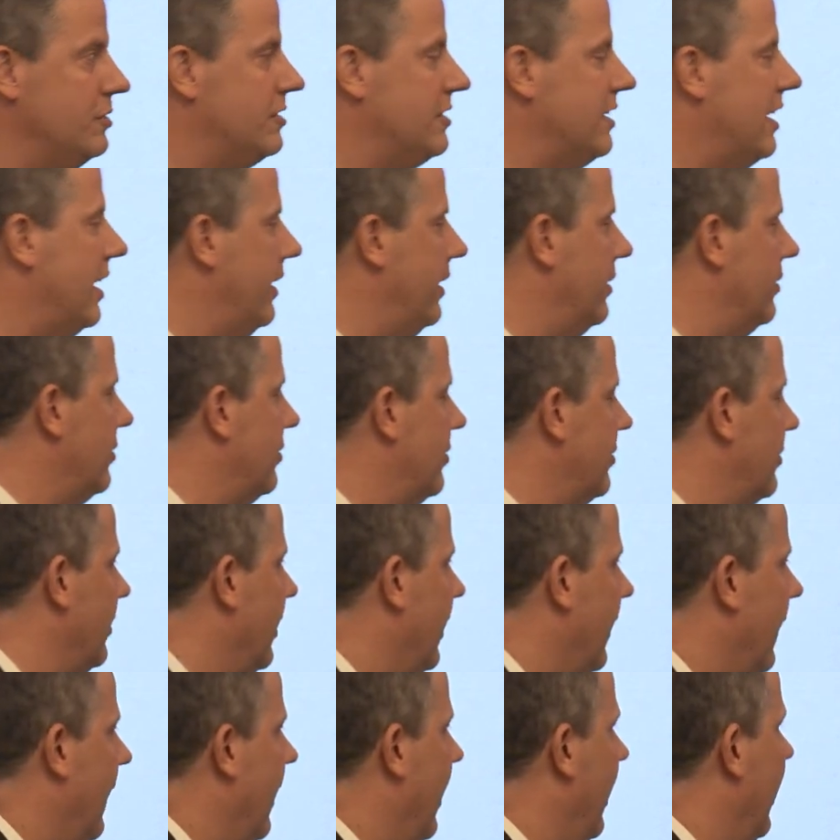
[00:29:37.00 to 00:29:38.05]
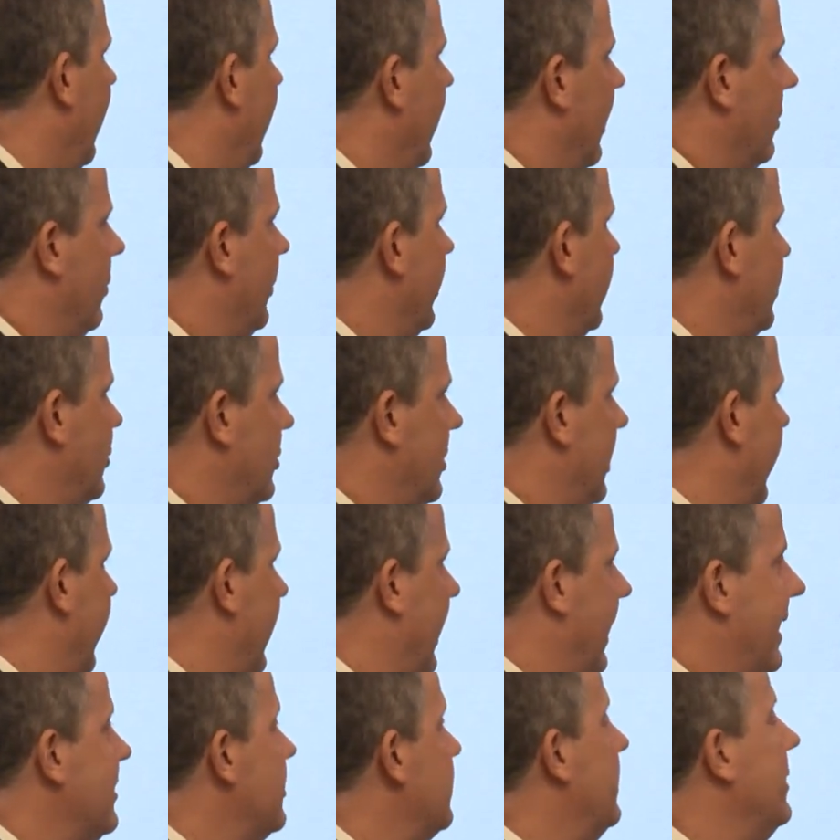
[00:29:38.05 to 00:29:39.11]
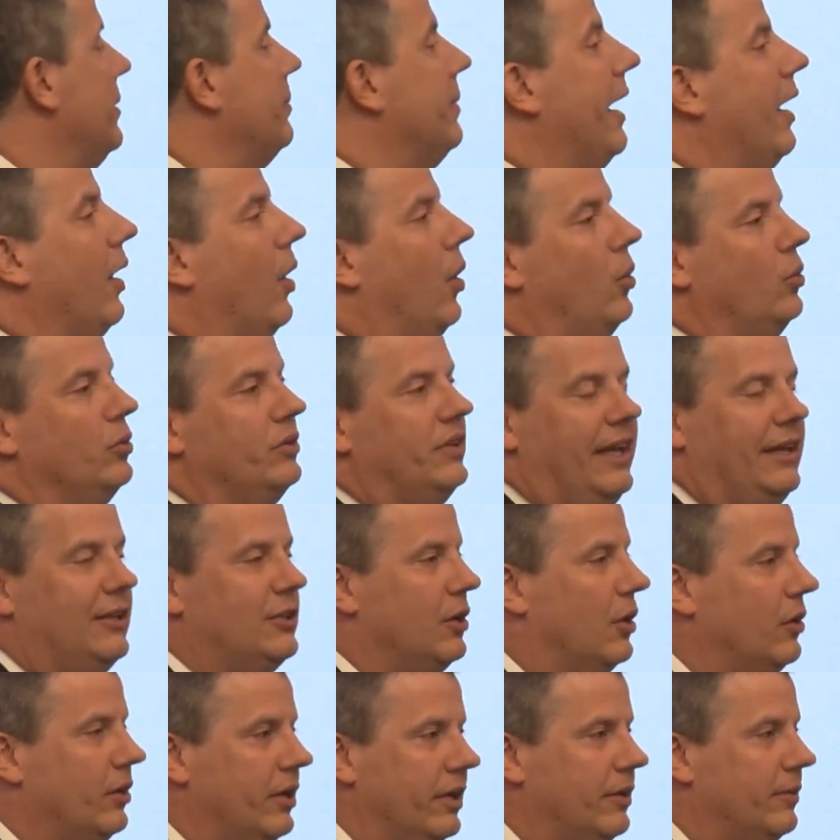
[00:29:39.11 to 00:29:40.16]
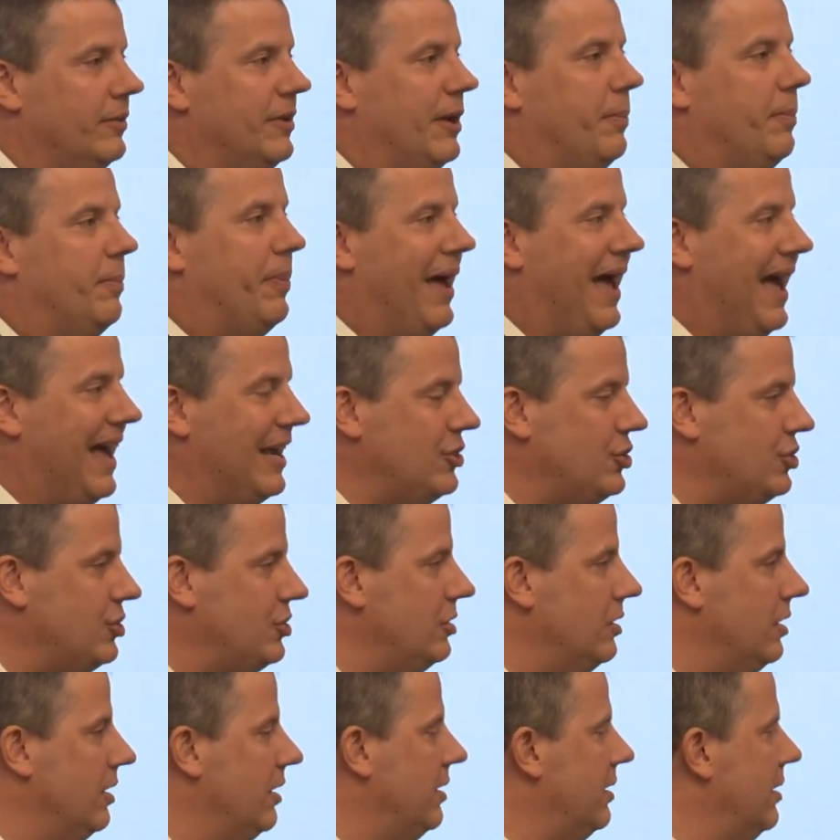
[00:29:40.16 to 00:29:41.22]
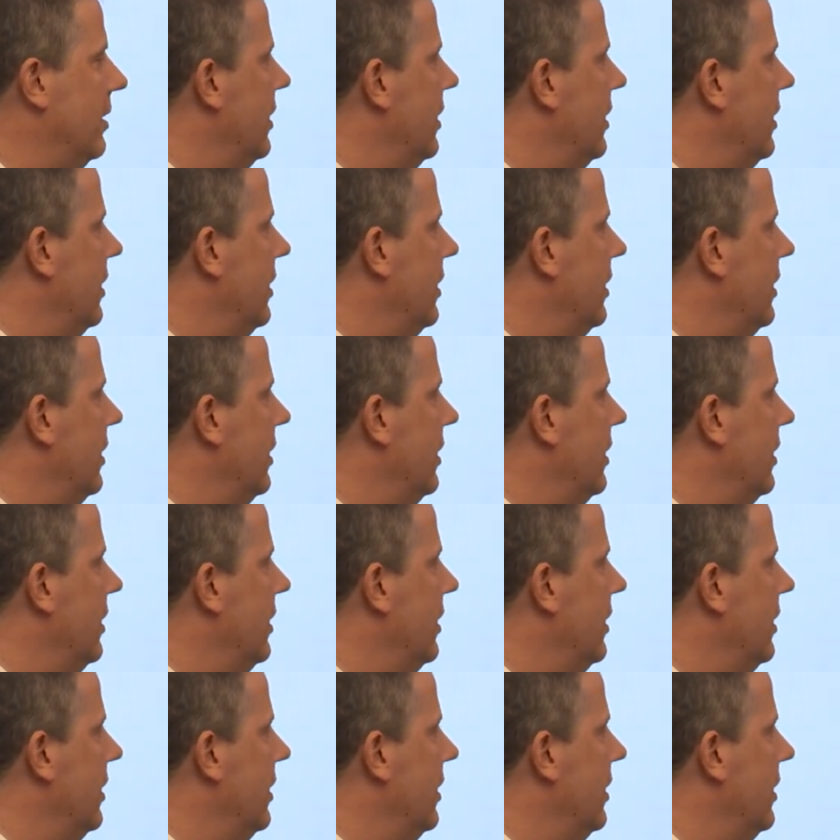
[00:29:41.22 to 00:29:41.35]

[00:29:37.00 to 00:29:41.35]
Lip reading: science, which I can spend my whole day talking to them. They're passionate